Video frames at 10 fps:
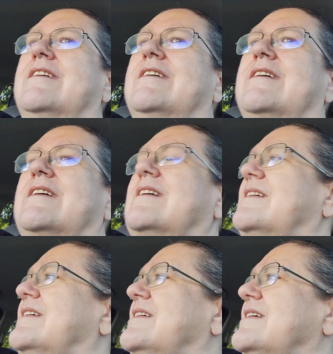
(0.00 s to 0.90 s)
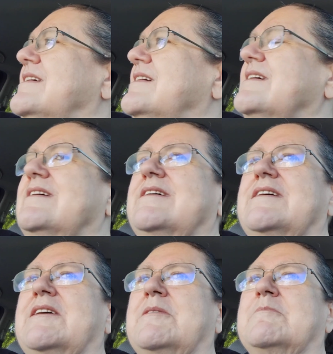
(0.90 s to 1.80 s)

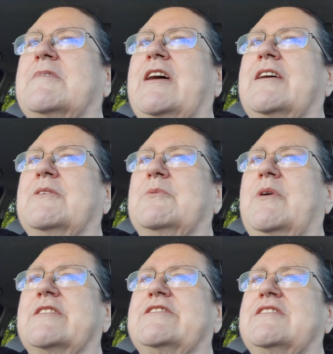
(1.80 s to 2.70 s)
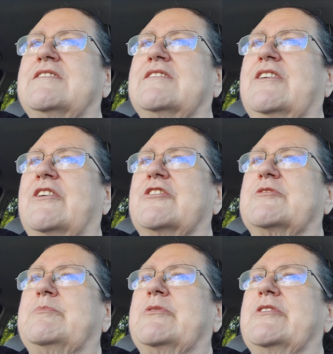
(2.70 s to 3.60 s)
I'm kind of watching
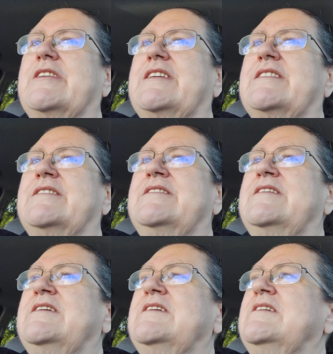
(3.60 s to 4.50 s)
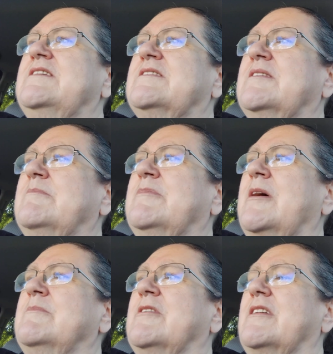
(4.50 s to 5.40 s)
cars pull in,
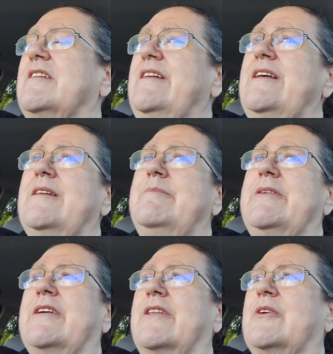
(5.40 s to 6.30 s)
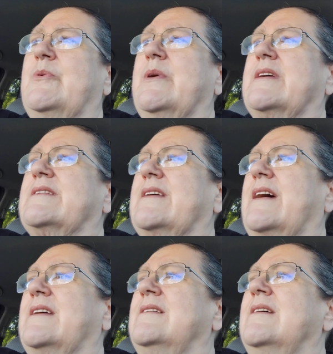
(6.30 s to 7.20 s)
sometimes a little bit on the quick
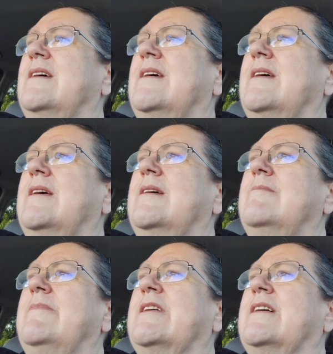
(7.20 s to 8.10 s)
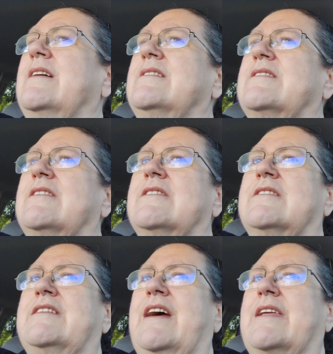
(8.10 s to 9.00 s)
side, because
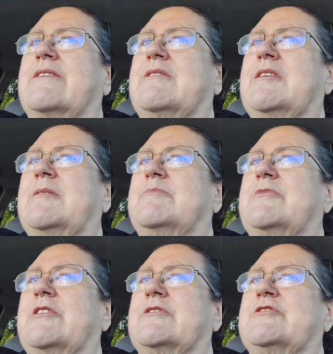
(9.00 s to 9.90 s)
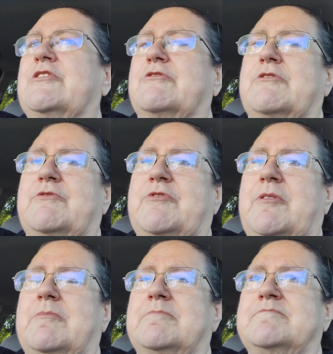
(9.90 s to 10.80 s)
they're gathering up their children
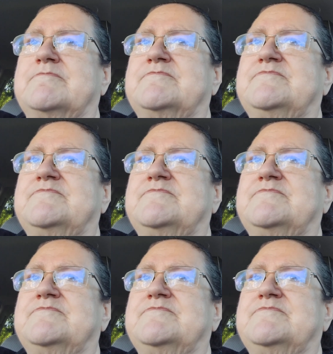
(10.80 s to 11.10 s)
from